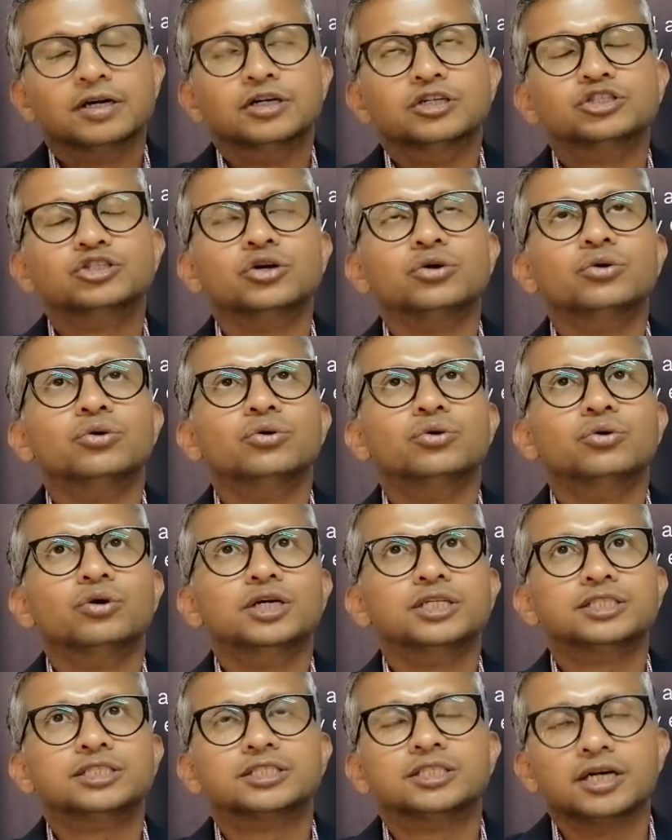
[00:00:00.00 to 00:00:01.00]
So
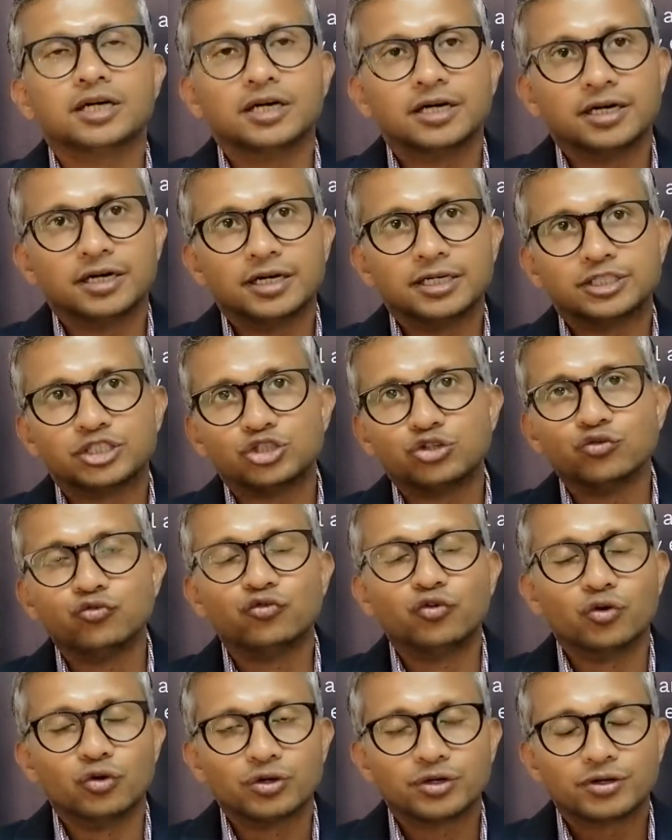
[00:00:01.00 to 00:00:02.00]
it's
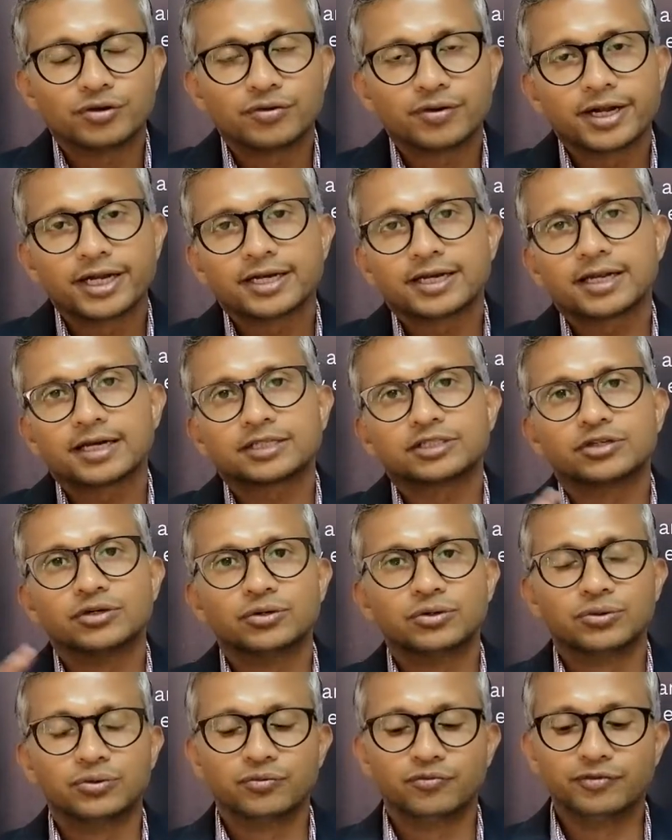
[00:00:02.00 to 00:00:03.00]
twofold, right? Like,
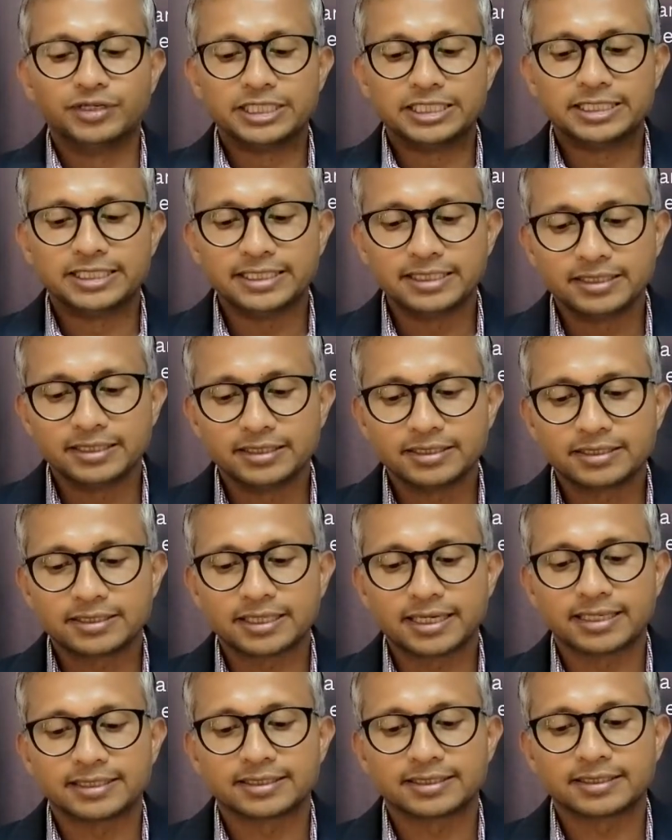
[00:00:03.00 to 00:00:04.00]
so we see this
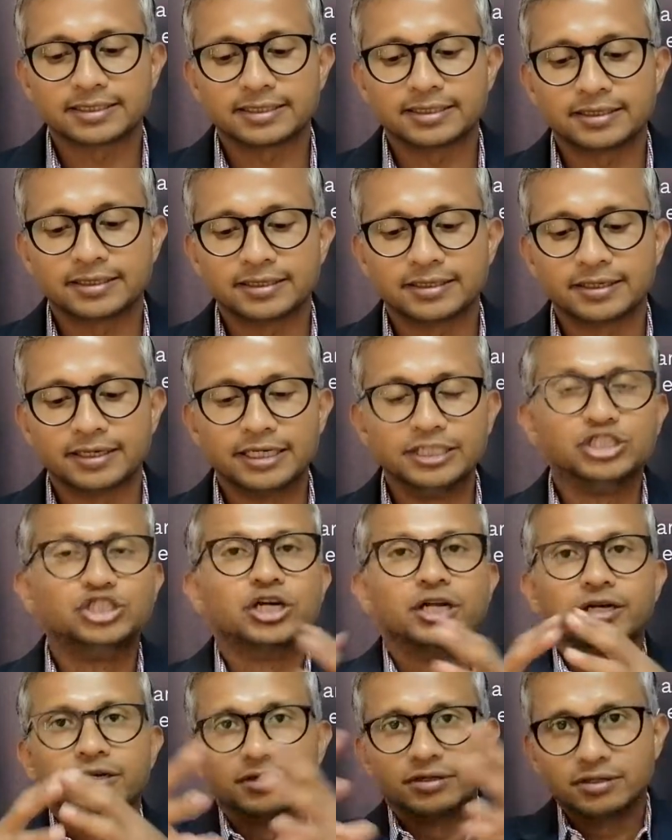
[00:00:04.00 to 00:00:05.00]
as in
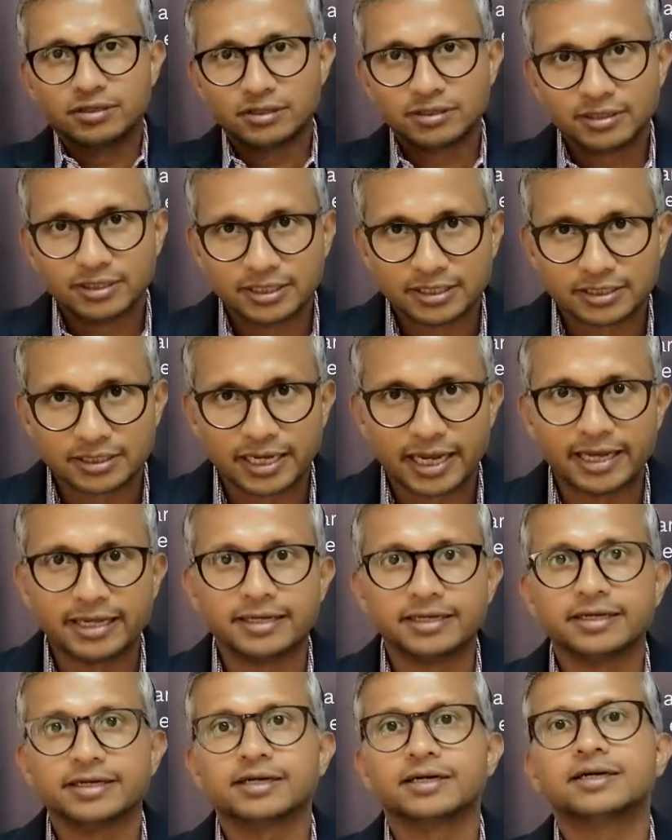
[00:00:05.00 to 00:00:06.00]
general, this
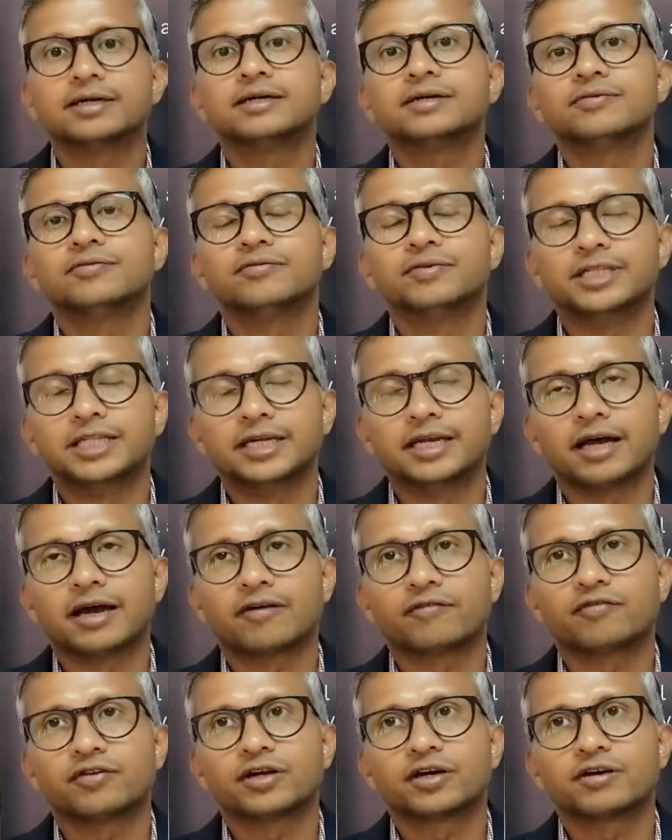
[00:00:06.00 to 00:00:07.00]
area within
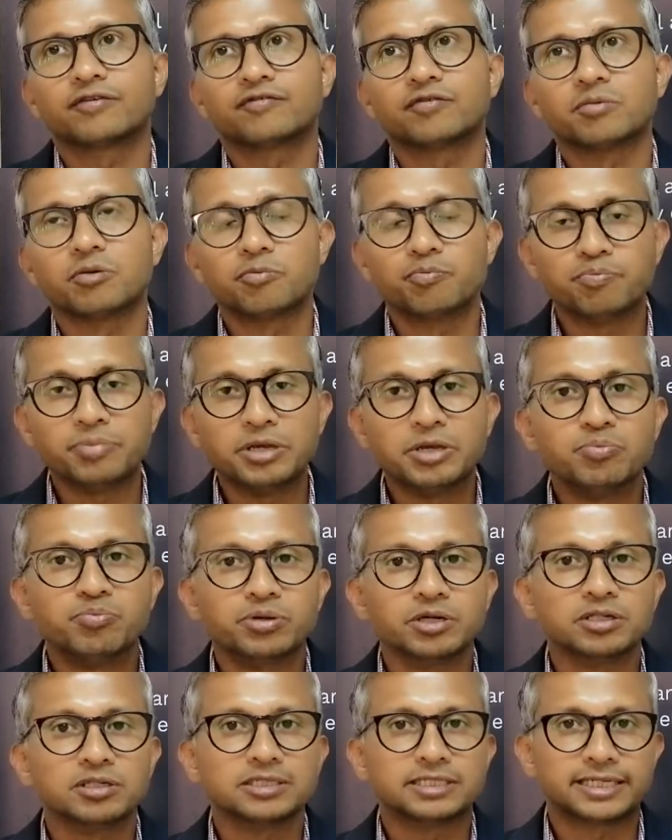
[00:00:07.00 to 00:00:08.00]
Africa from a
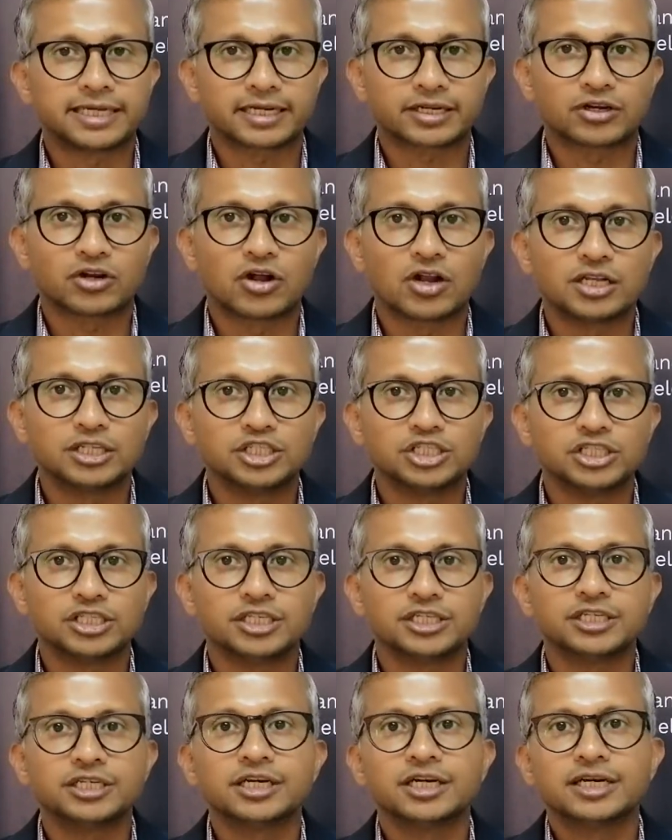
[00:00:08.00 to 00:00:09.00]
people,
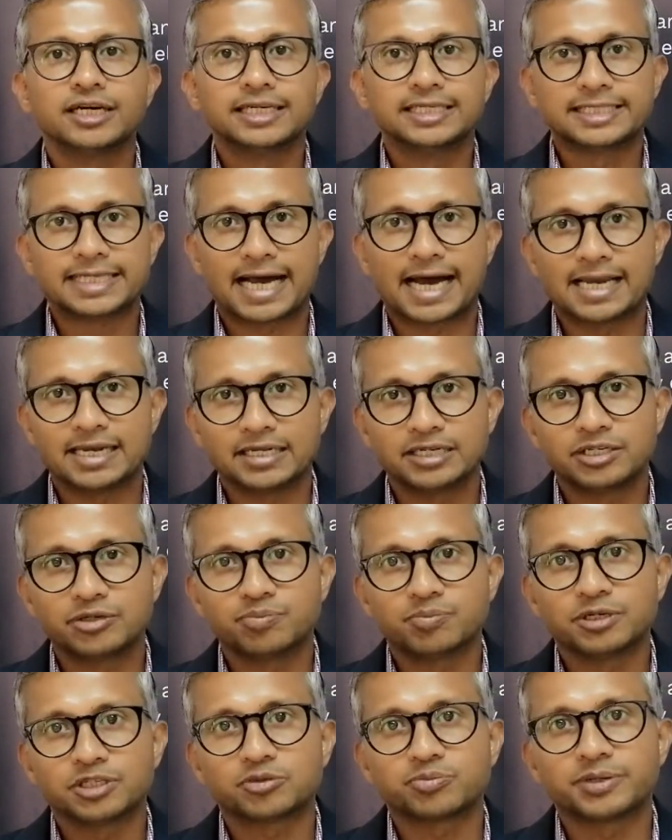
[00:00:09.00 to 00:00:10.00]
technology,
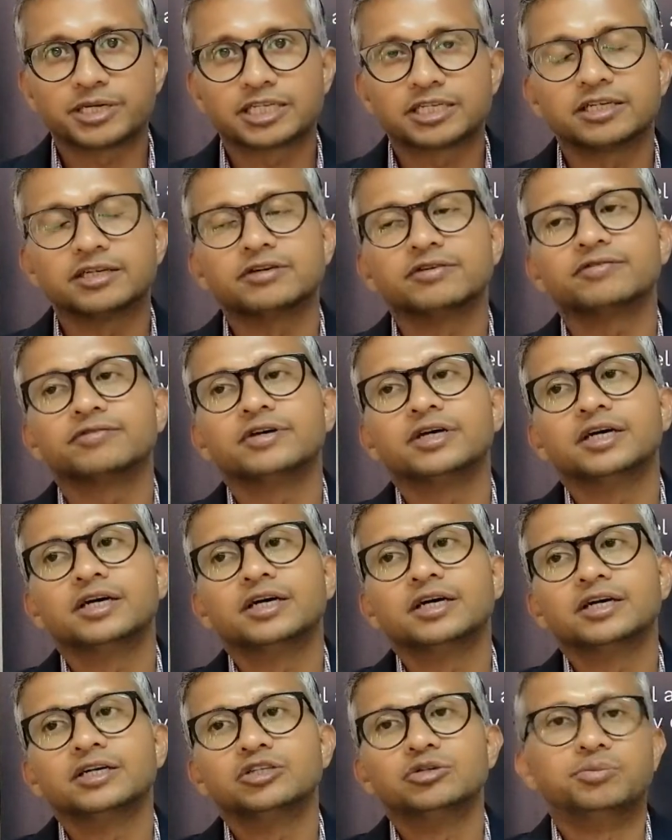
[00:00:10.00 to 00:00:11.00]
talent perspective
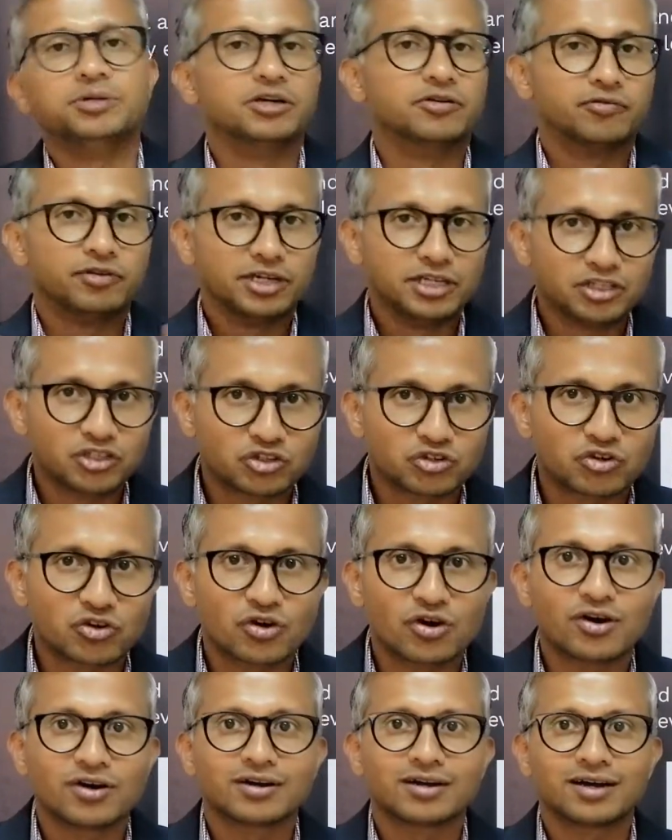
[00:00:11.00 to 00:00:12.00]
to be a very
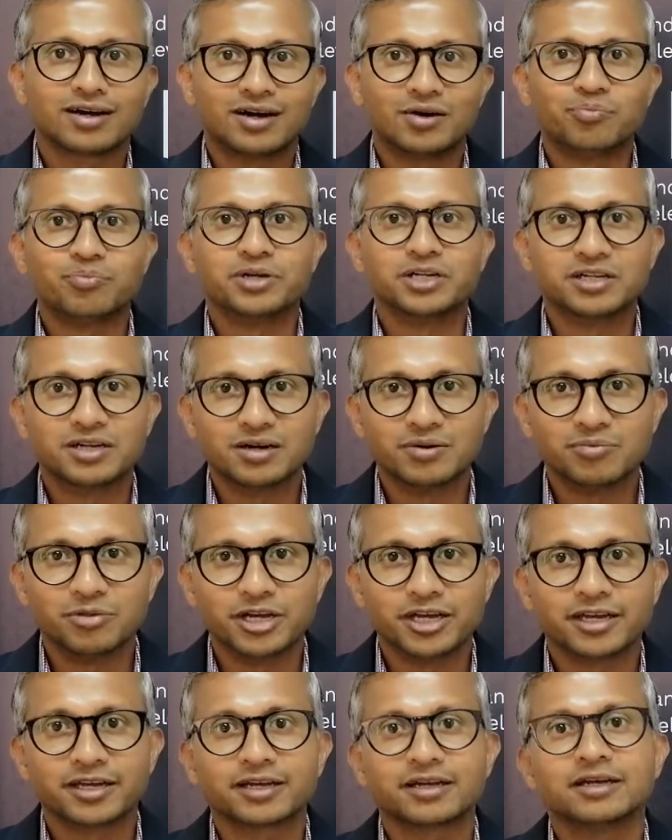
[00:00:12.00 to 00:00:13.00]
strong up and
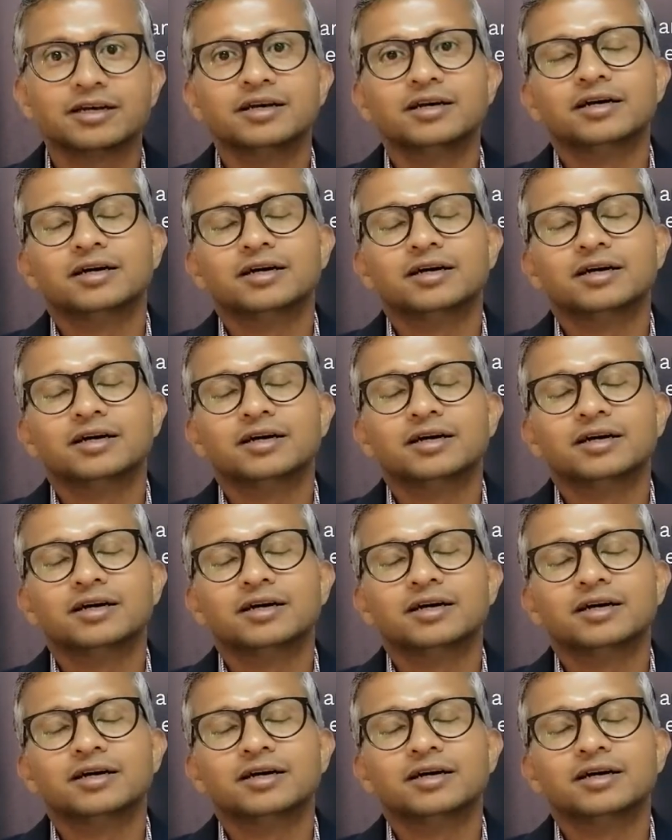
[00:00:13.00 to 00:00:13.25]
coming